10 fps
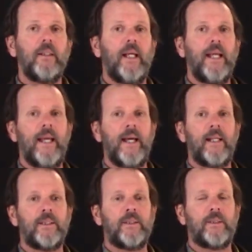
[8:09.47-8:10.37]

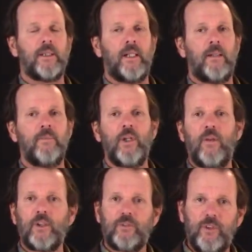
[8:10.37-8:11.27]
And,
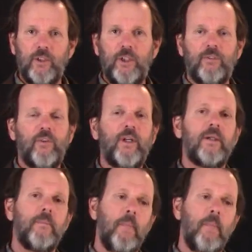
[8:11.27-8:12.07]
there's different